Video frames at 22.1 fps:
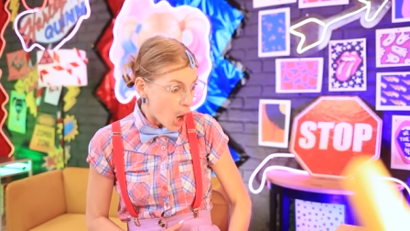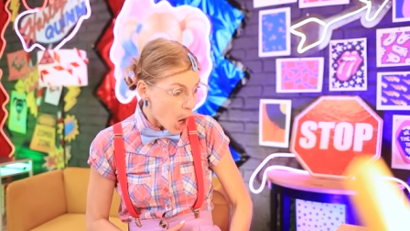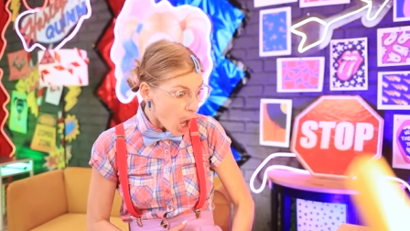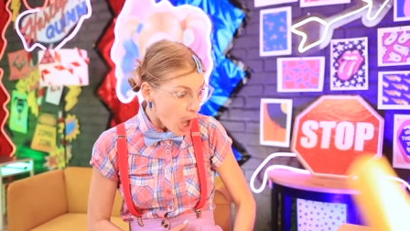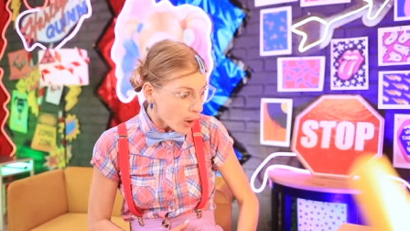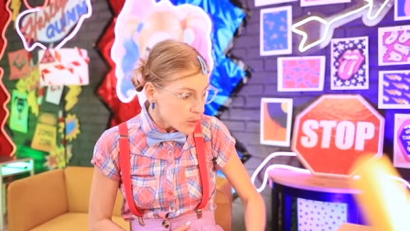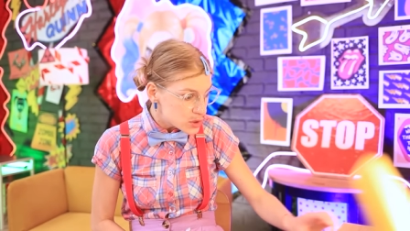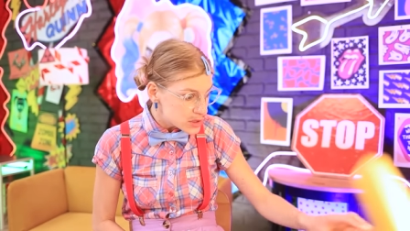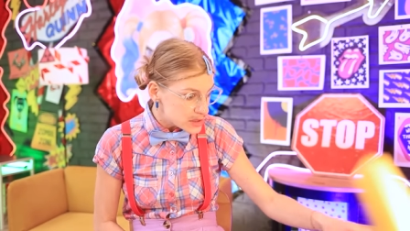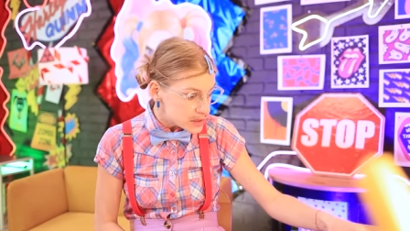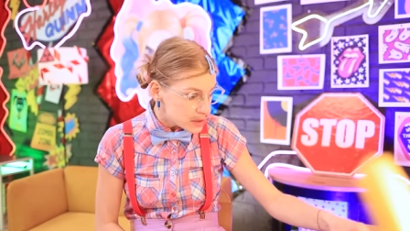think
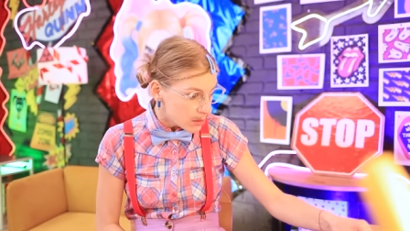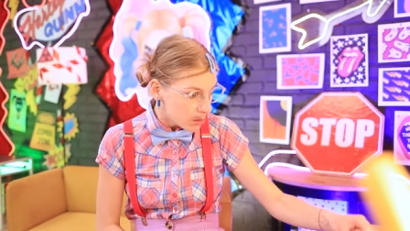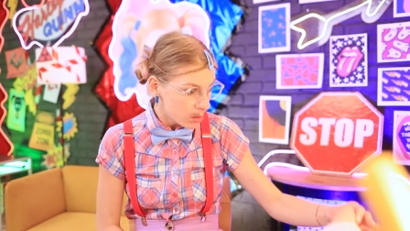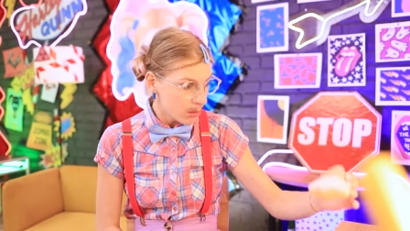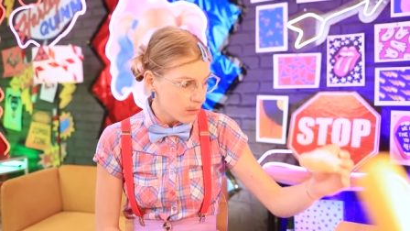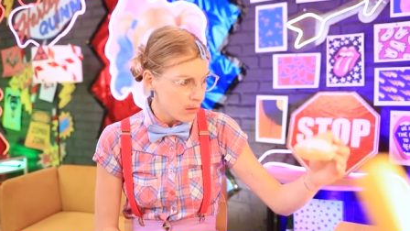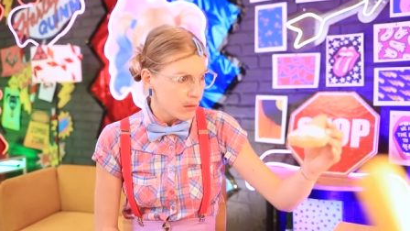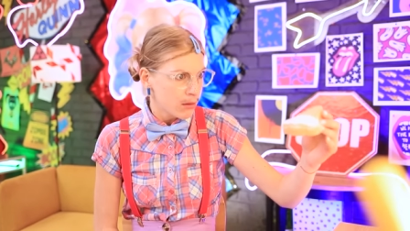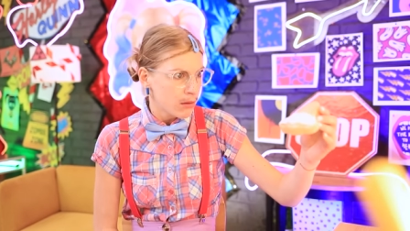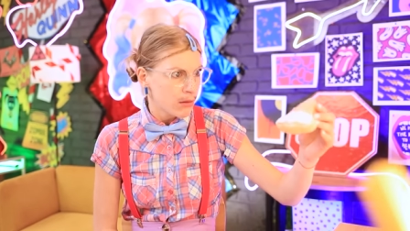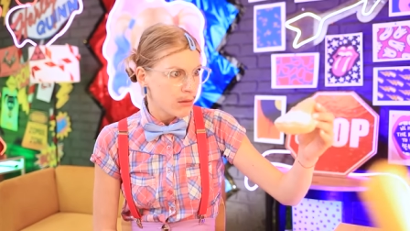I could
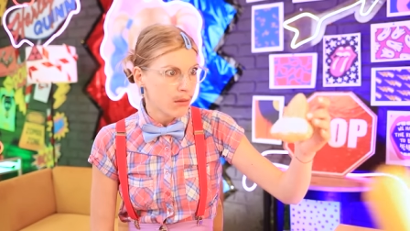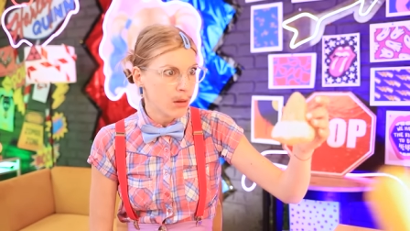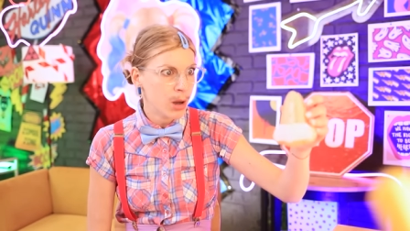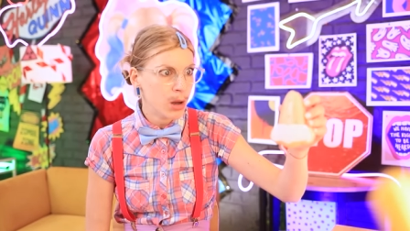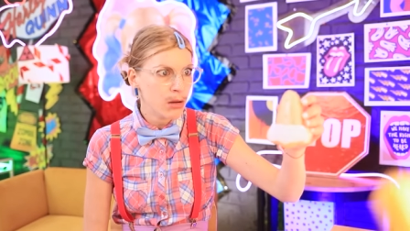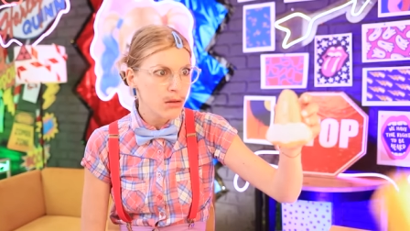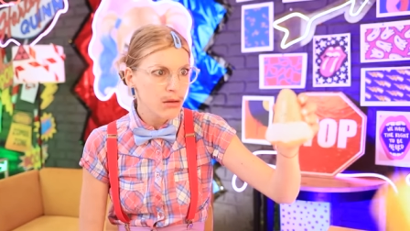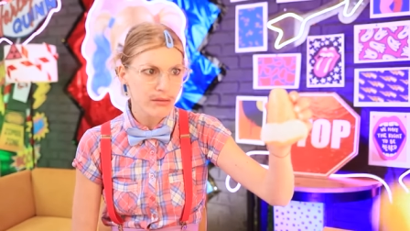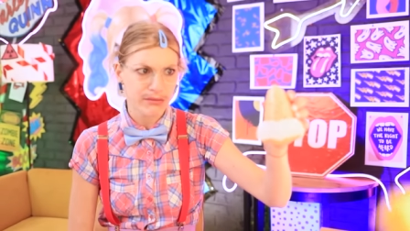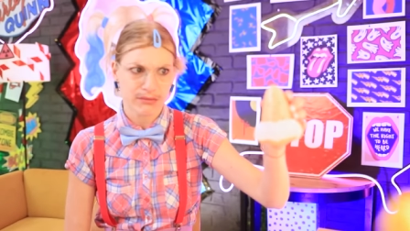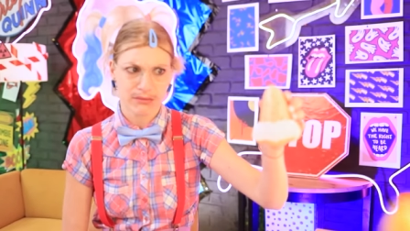use
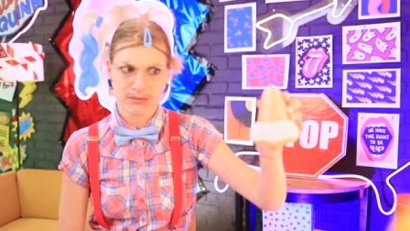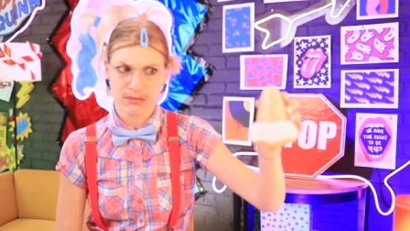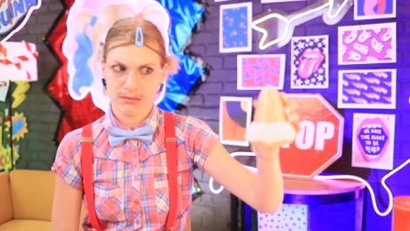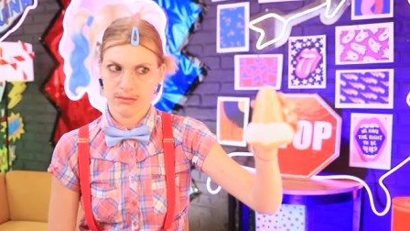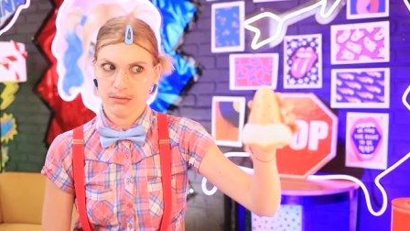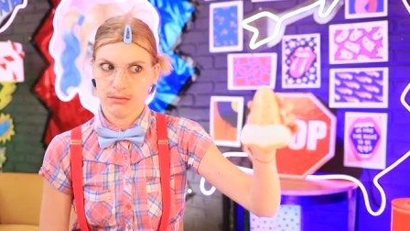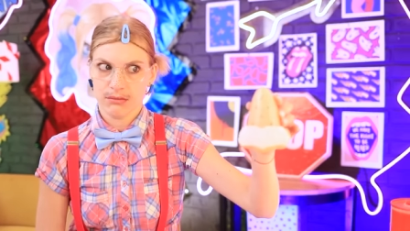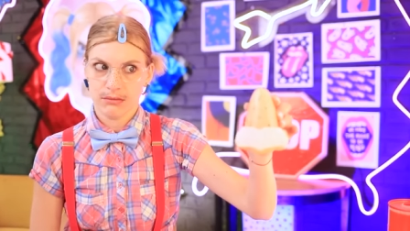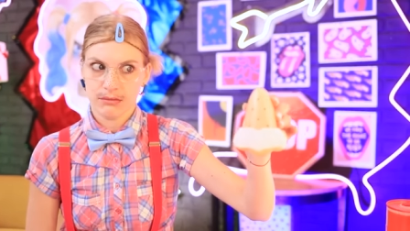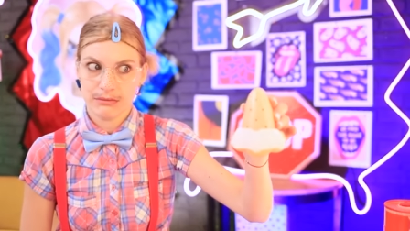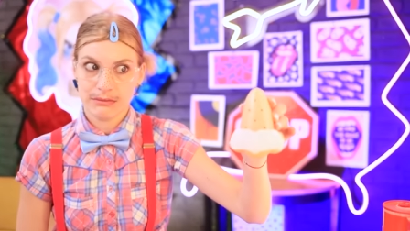that.
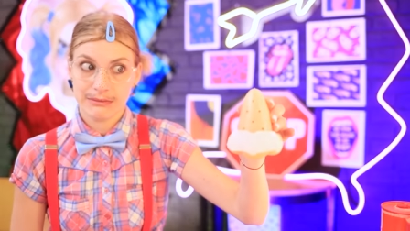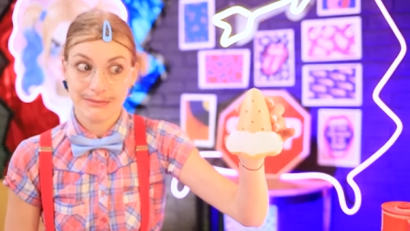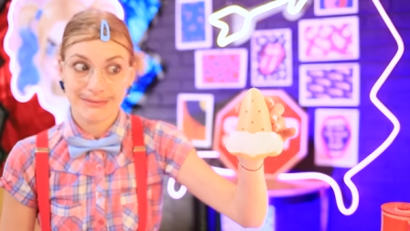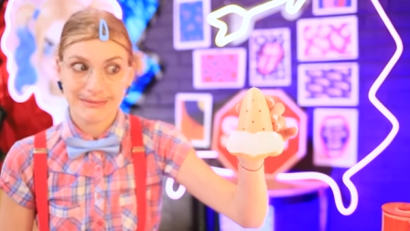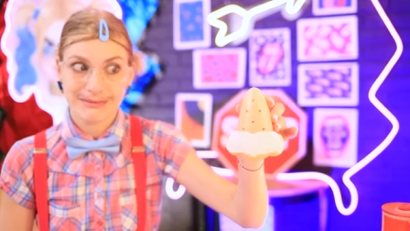What?